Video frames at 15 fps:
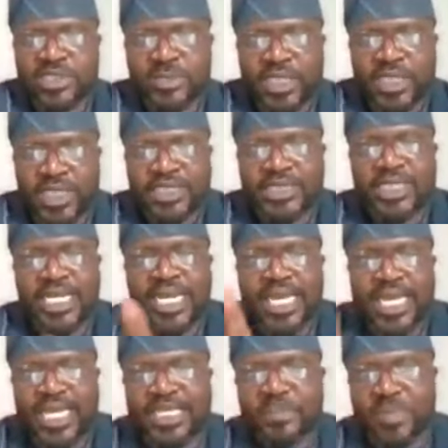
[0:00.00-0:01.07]
last one,
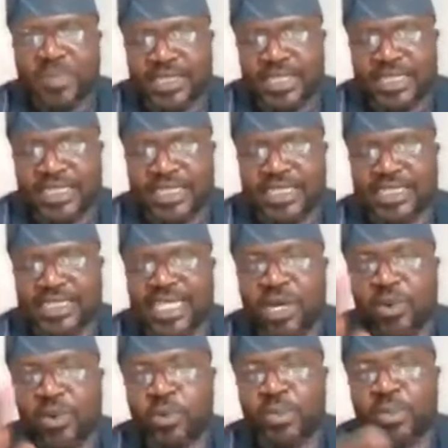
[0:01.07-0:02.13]
because 8
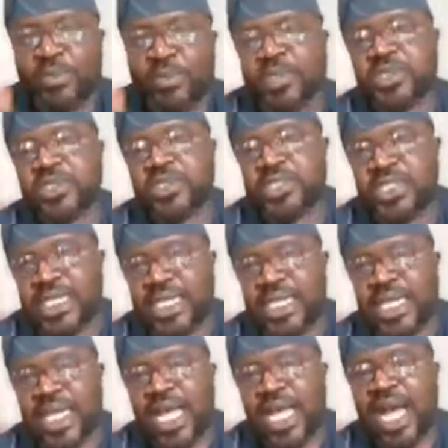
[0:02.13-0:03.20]
businesses that we will be
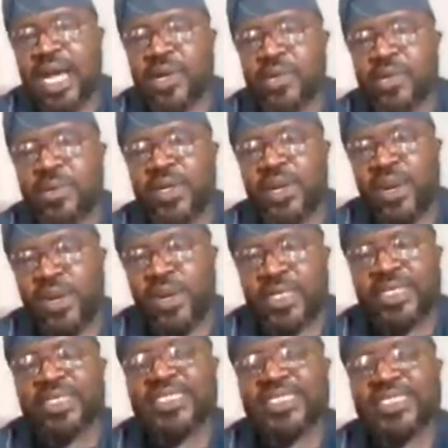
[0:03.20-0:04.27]
mentioning today are
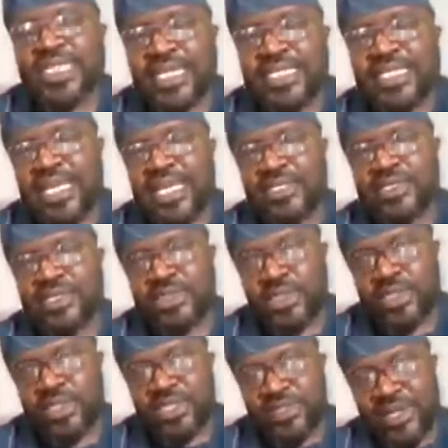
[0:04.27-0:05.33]
going to be earning
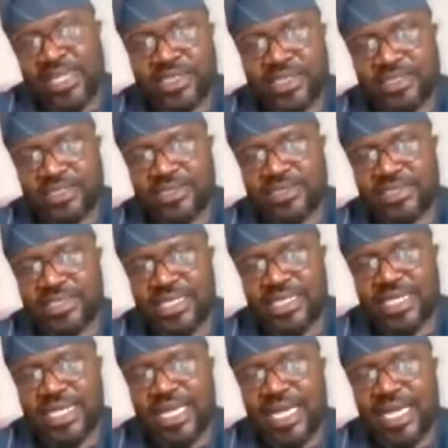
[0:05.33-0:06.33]
$10,000 grants,